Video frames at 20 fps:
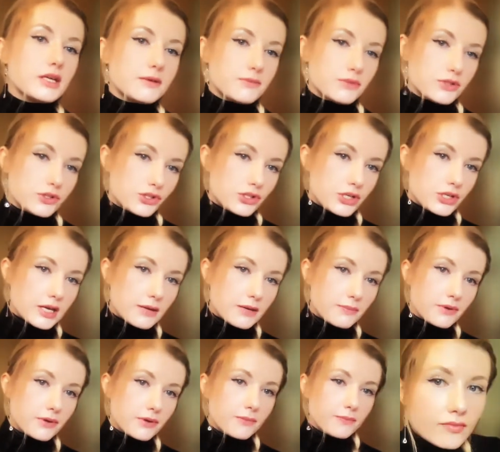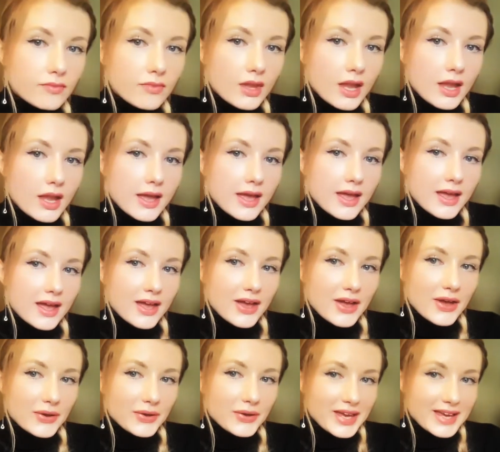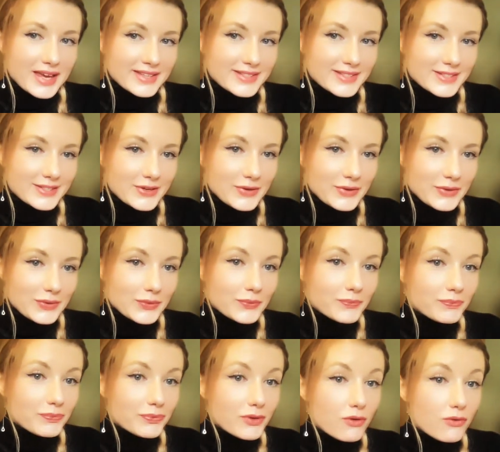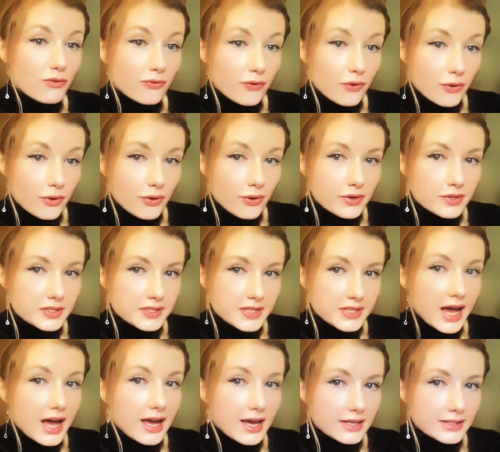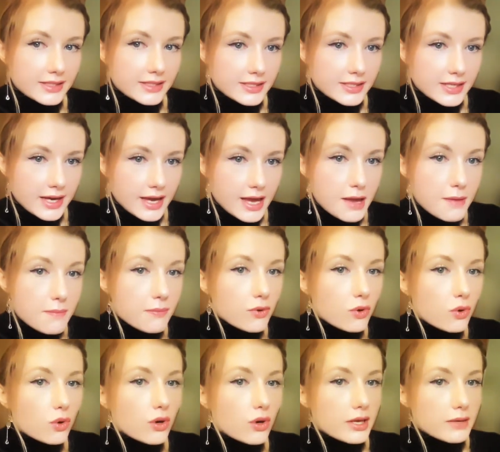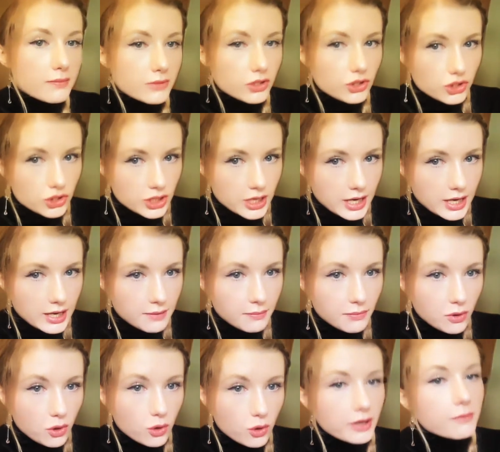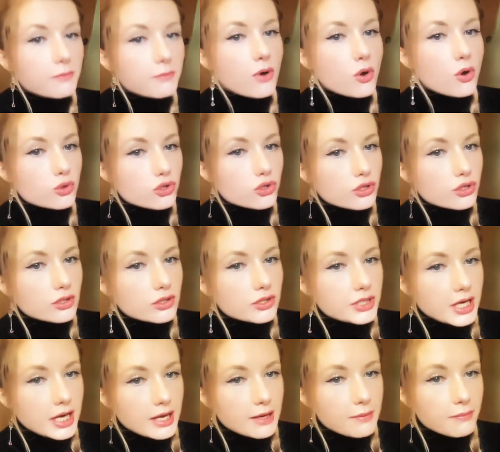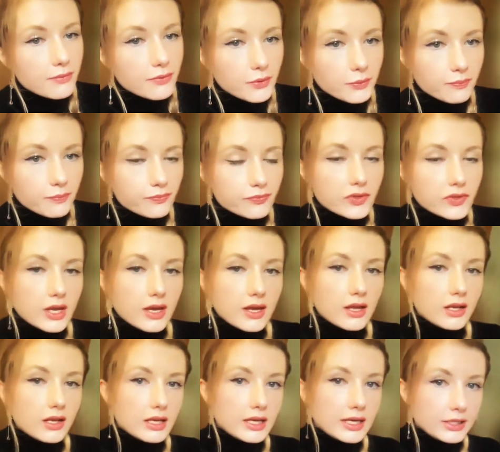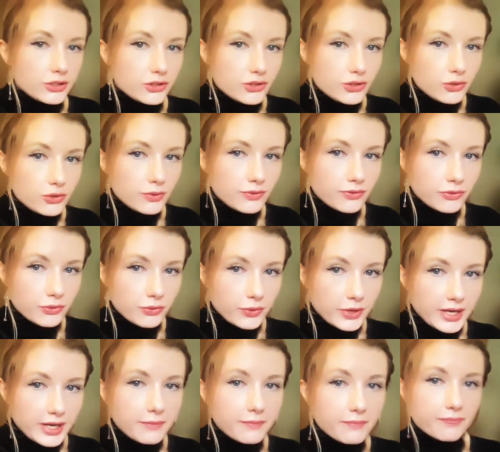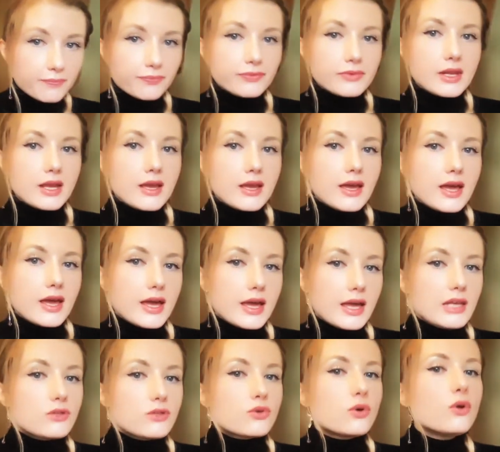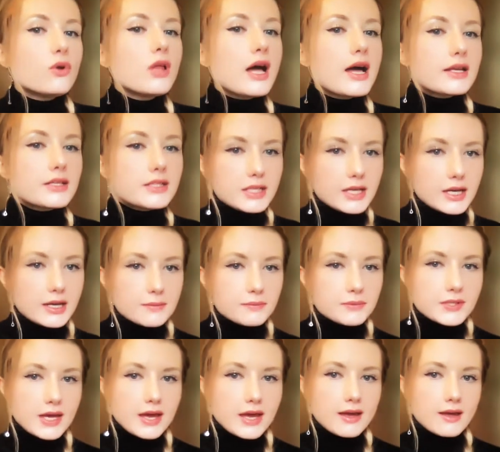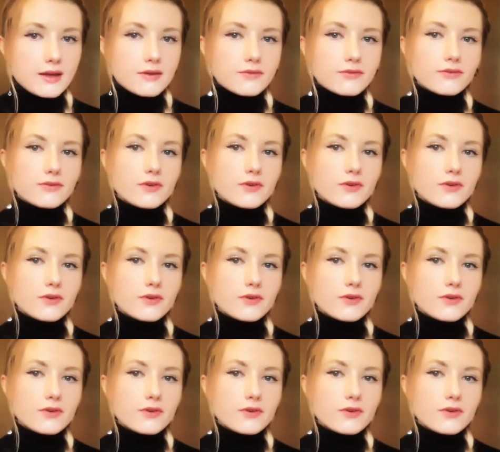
image type. Okay, so 4 is a heart type or image type or emotional type, like 2 and 3. And all heart types have